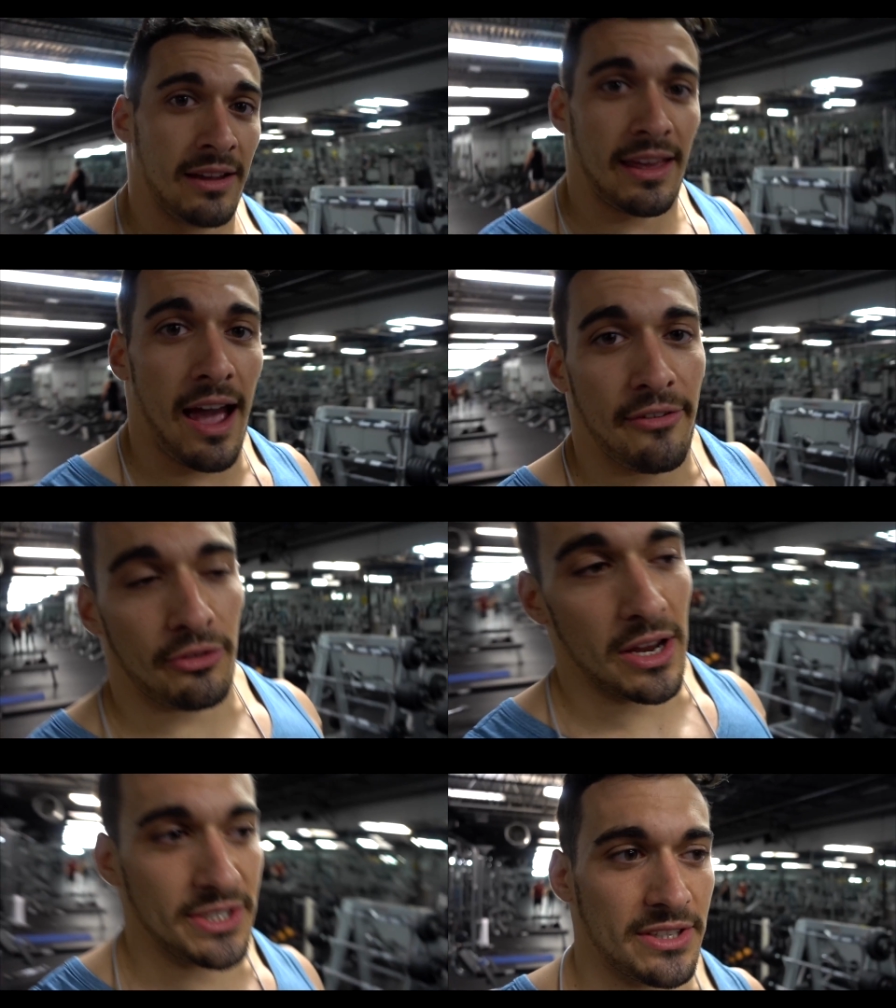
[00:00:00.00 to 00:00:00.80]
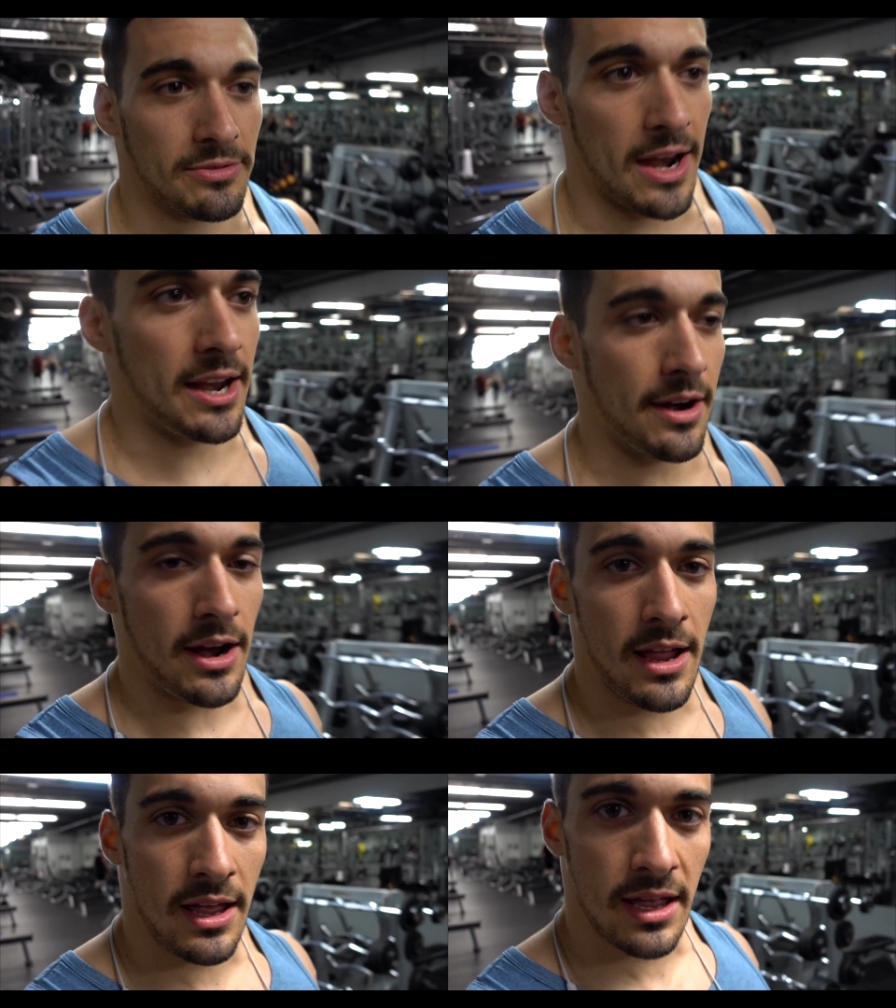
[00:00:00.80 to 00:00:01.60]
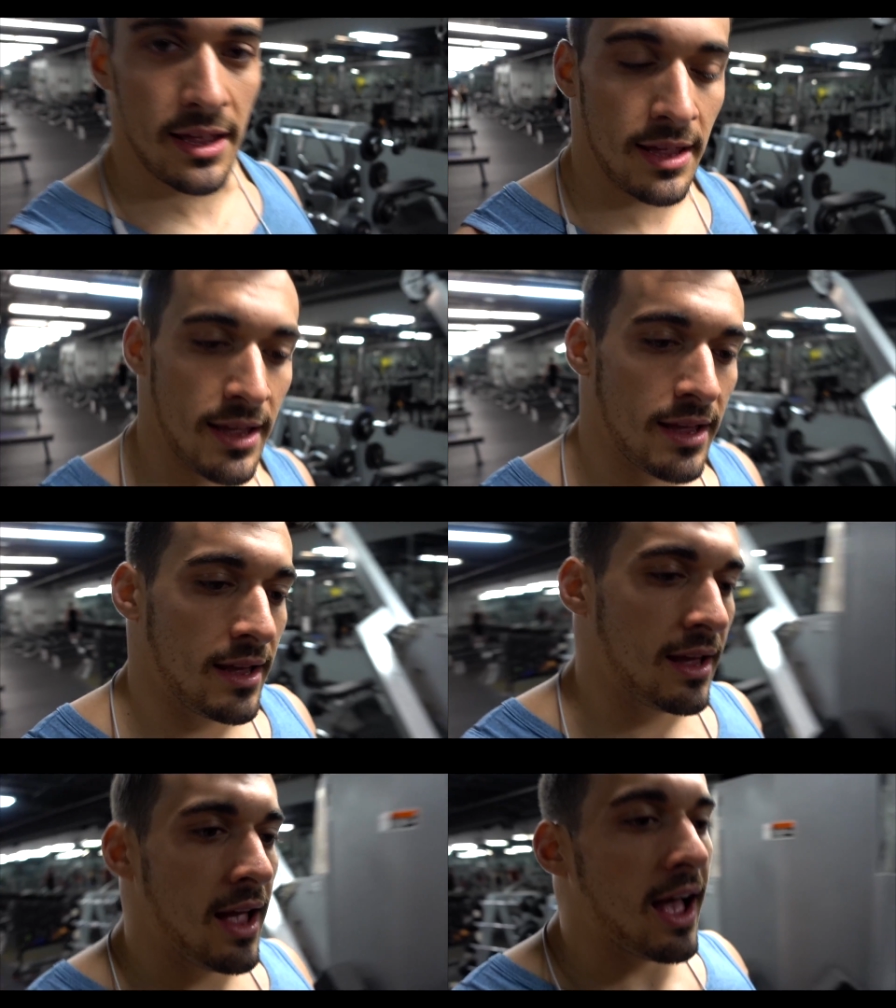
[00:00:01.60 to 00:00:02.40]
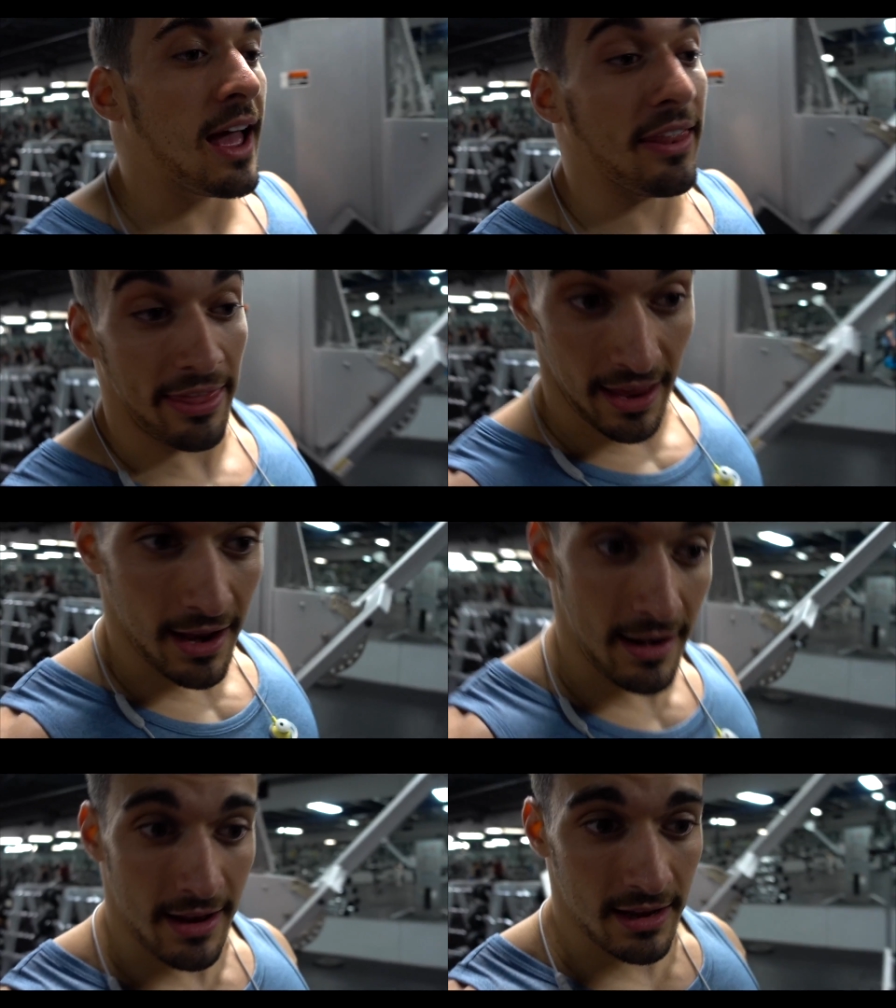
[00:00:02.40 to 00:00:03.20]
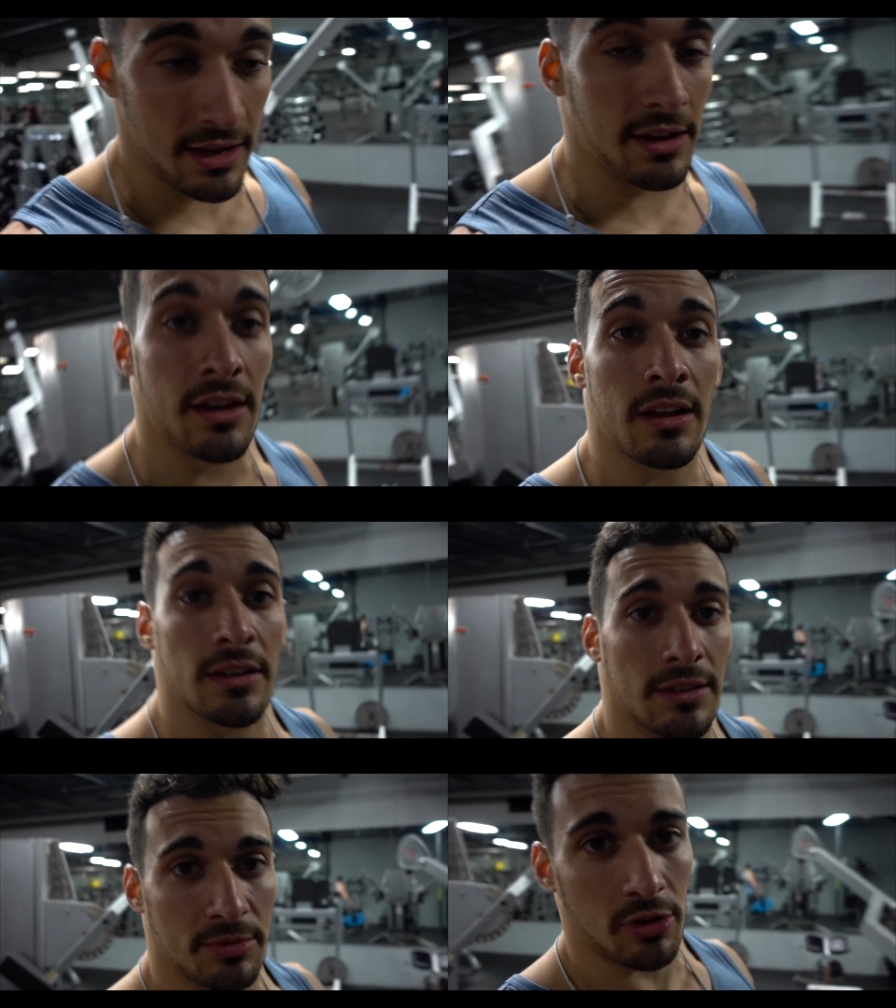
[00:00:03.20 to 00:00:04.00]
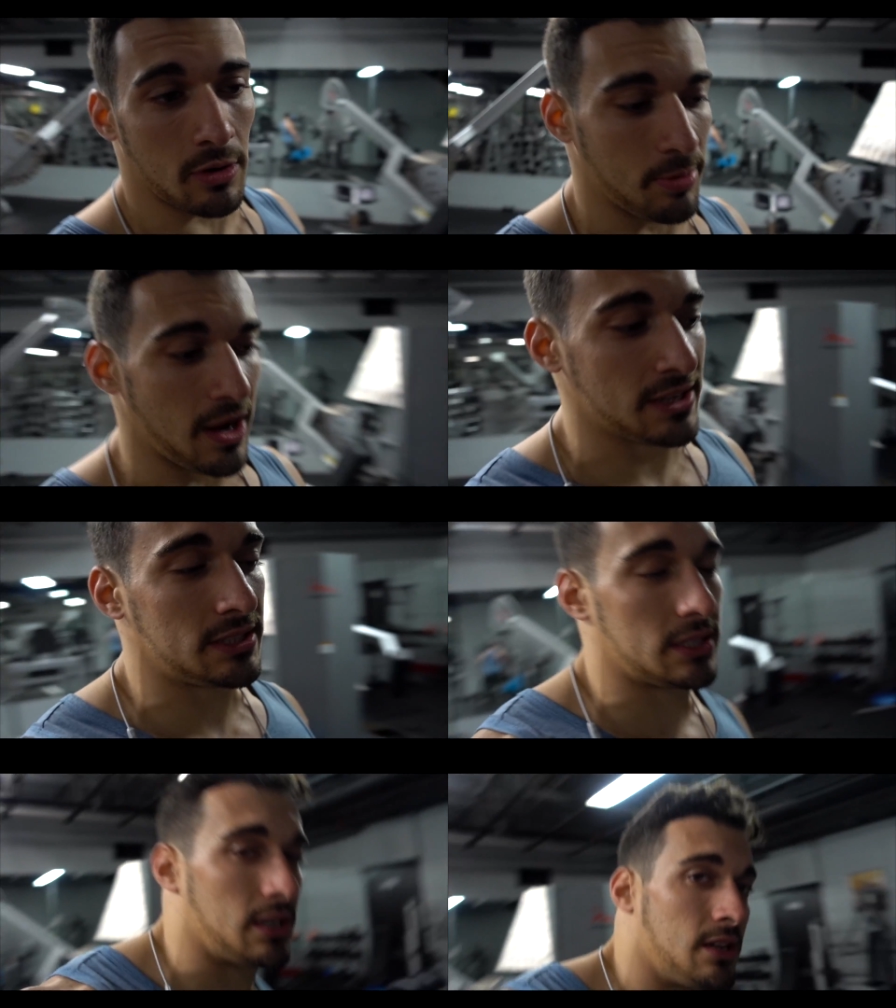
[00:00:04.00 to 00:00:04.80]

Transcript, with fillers: Calf raises right here. And then some shoulder press.